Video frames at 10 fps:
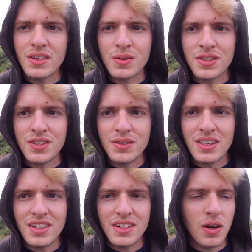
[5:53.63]

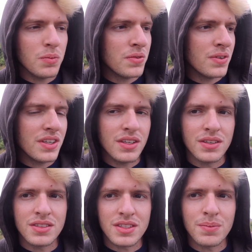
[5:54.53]
although hopefully
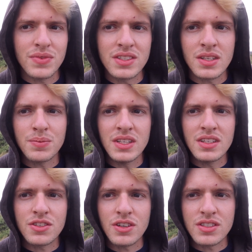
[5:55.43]
something
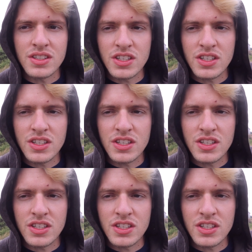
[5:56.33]
interesting.